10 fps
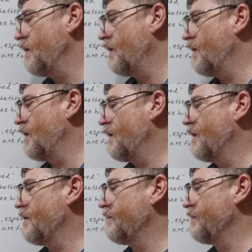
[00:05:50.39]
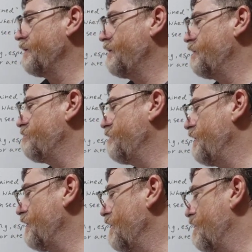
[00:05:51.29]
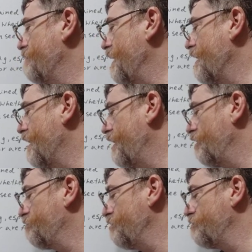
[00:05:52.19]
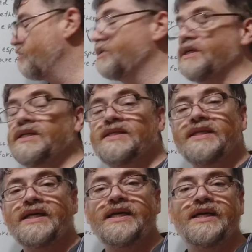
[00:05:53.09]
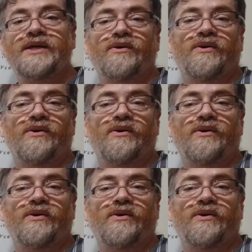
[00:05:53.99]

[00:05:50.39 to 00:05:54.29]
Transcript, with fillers: Uh, here meaning, uh, may God help you to succeed,